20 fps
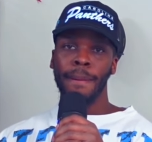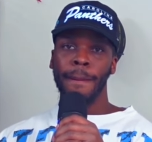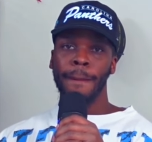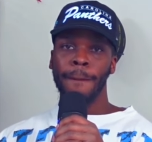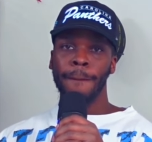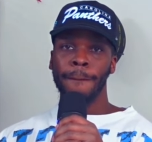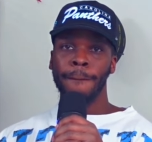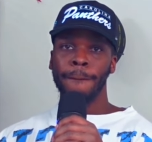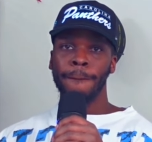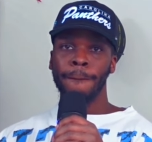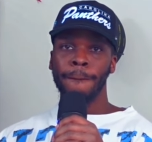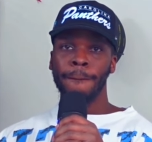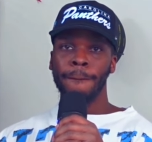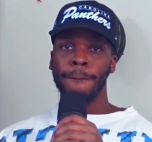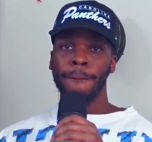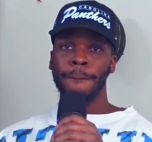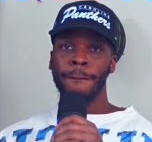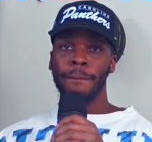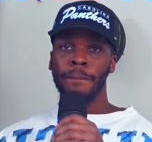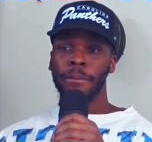
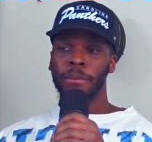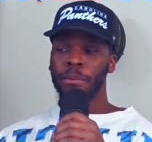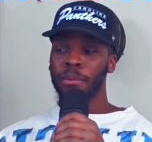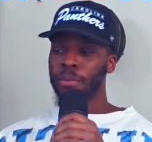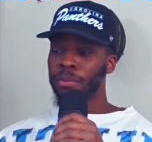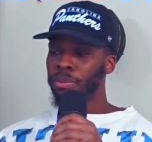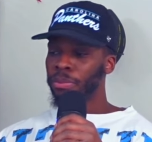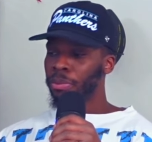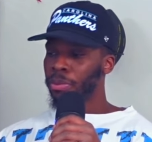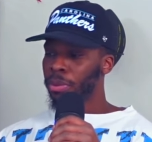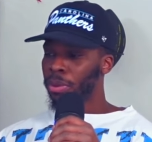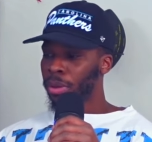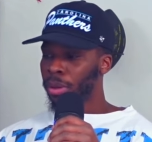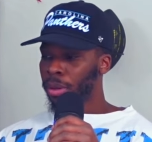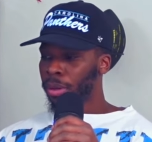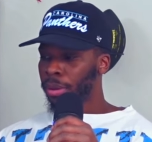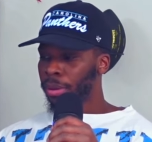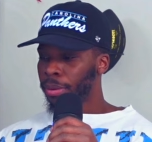(silence)